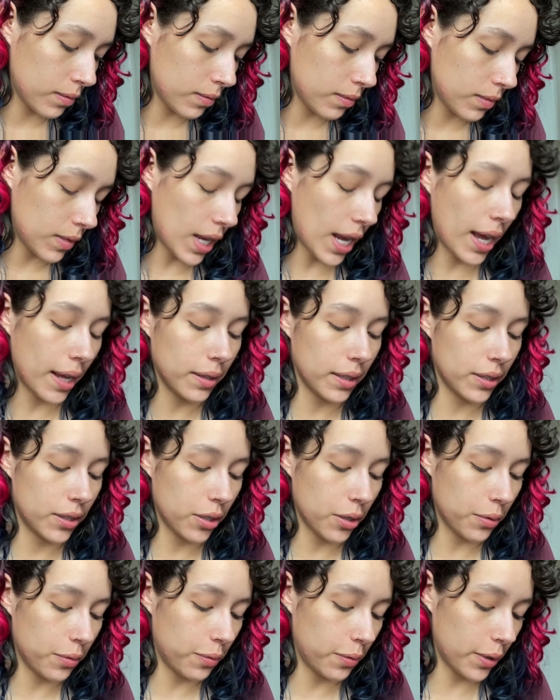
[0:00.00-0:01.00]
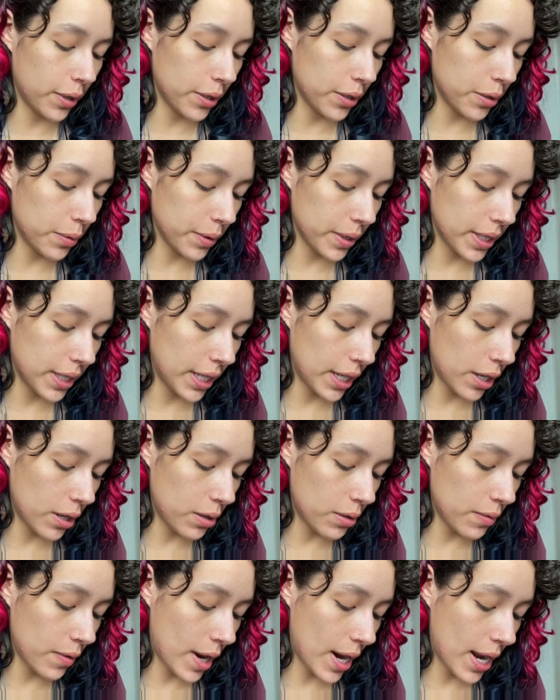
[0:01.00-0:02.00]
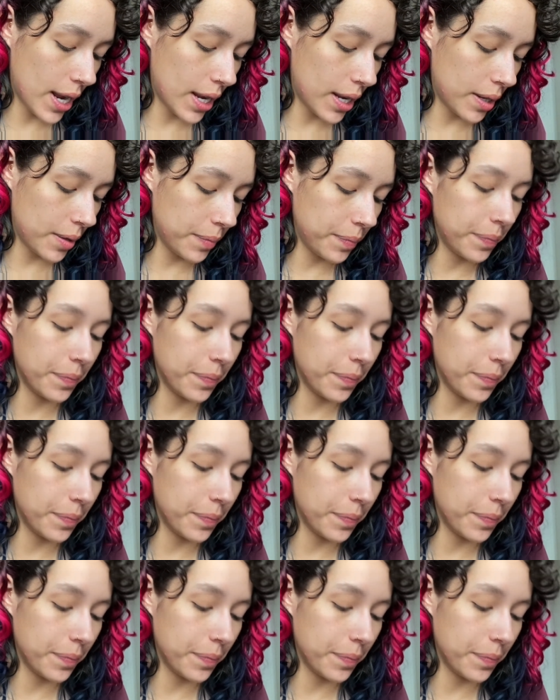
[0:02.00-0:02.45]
Yeah, let's go for it. So we're gonna take Orion.